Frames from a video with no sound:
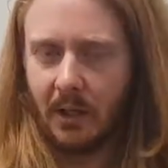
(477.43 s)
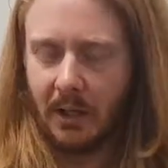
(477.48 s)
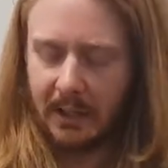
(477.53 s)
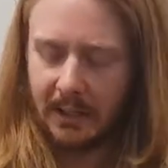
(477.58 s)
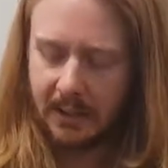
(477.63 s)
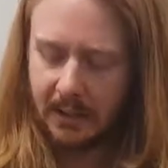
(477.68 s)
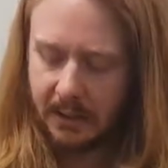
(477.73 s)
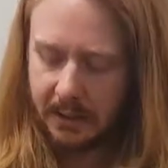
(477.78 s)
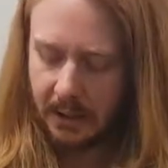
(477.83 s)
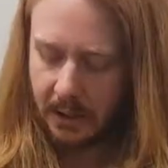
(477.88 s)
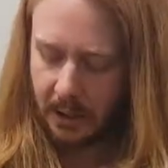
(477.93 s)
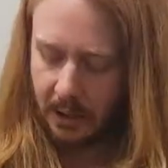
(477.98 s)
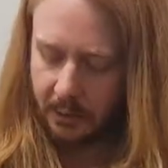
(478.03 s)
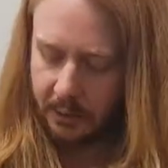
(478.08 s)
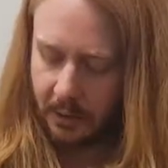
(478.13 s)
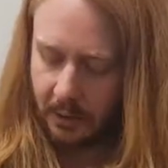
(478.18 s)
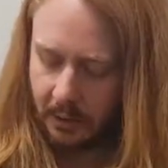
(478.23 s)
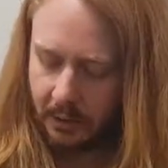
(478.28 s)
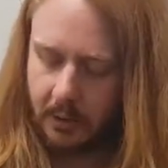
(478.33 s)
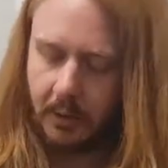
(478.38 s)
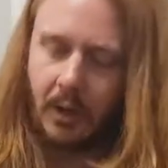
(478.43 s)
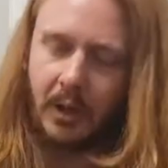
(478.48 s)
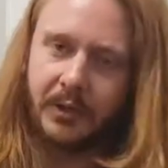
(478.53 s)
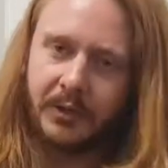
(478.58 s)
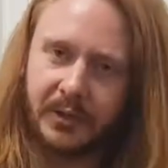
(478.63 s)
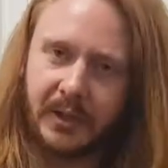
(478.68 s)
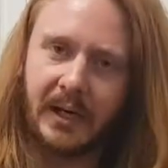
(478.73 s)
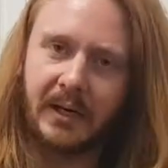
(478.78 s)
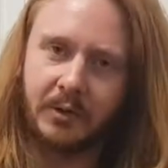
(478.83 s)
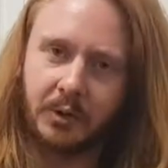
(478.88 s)
easier to
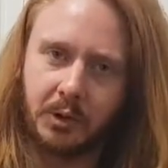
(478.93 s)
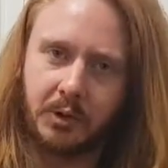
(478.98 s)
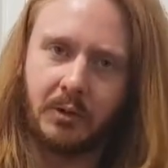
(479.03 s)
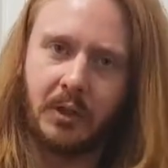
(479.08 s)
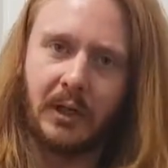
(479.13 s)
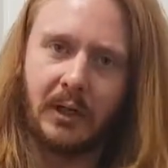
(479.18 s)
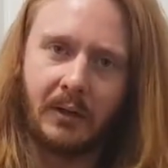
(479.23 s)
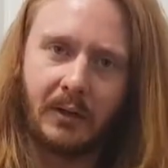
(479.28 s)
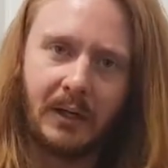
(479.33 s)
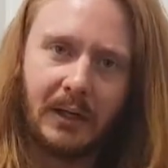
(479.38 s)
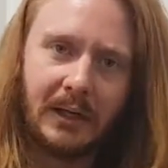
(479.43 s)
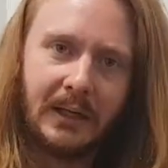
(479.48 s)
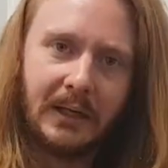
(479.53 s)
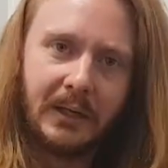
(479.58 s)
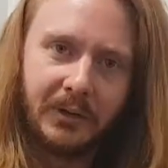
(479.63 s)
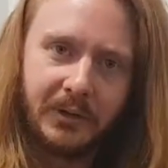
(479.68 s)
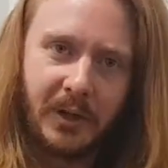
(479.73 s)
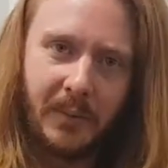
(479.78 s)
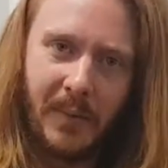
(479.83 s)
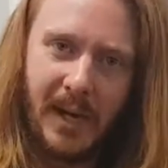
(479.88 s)
cross that string, to